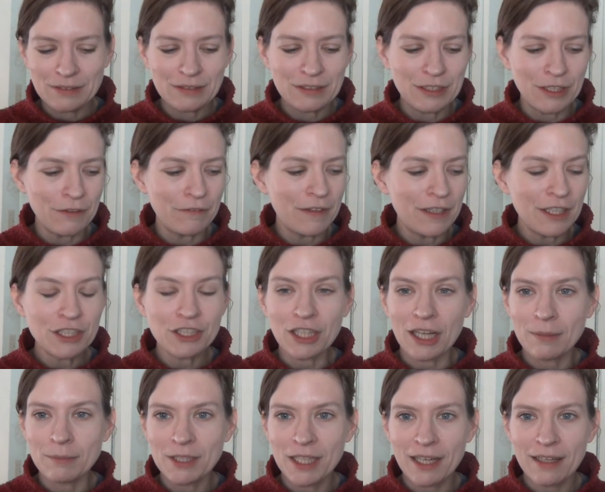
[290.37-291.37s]
So, finished
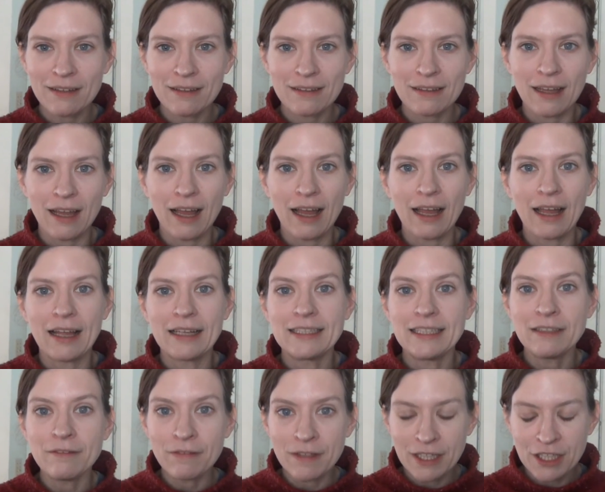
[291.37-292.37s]
objects. I
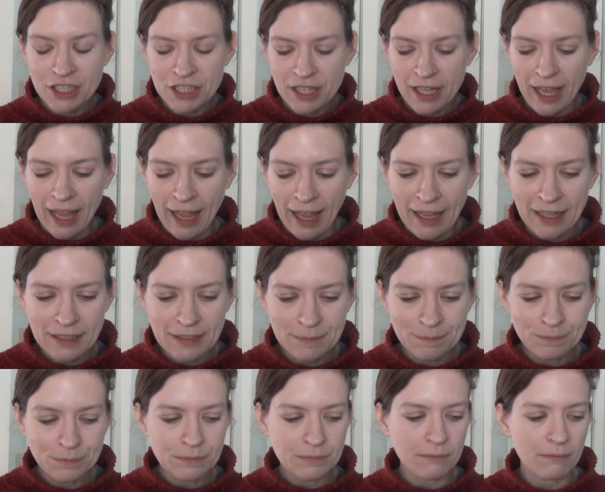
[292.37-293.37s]
did finish the hat
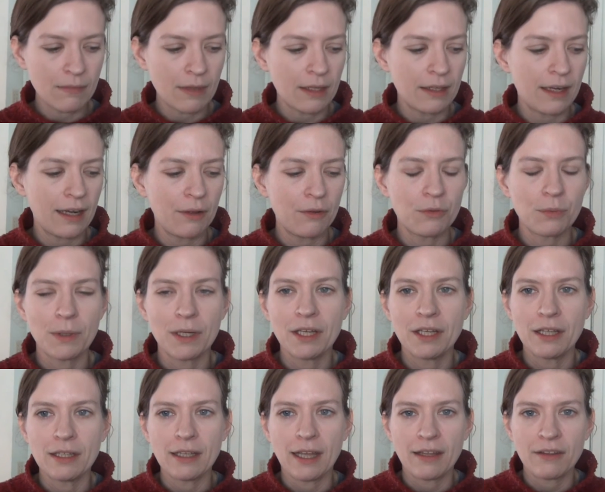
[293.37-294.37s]
that I was
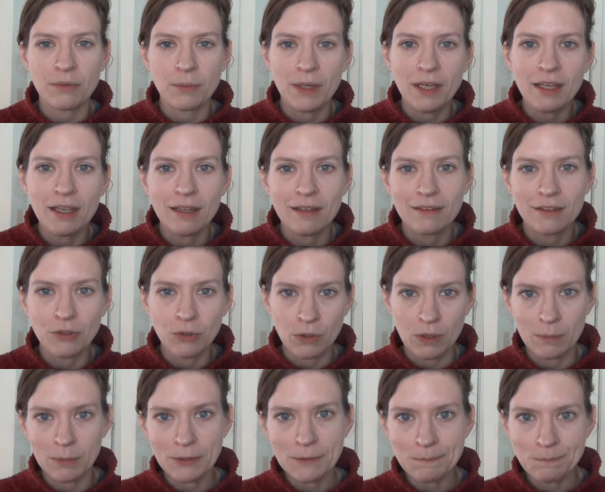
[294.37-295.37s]
working on last week. It's
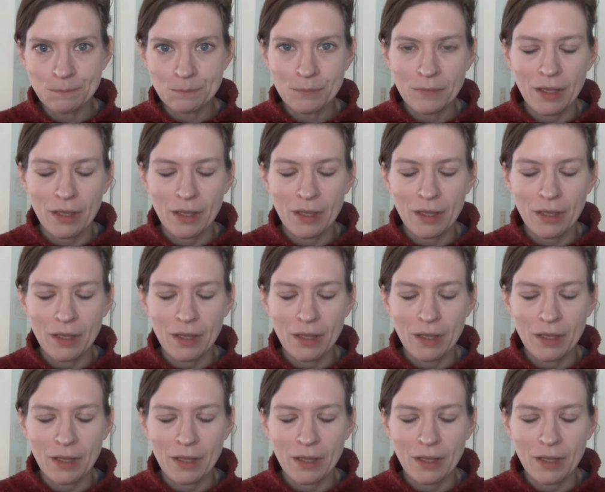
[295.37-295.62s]
adorable.